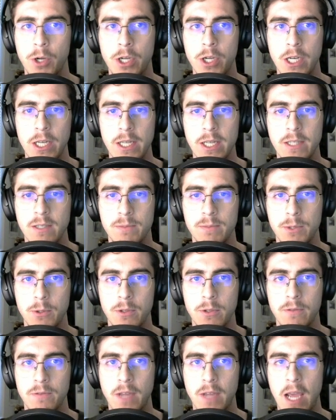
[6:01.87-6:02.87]
going to need some
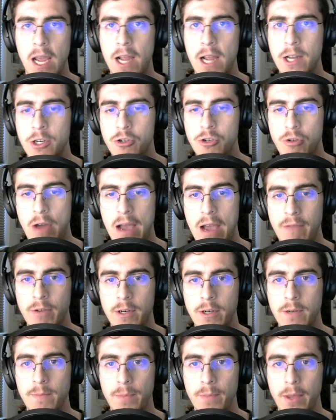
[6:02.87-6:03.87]
sort of CAN
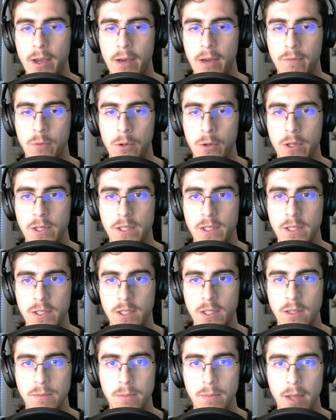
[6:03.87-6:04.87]
driver uh, for the
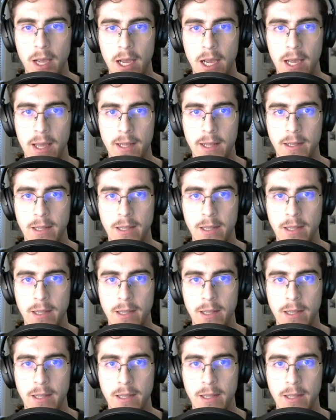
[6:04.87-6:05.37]
system. And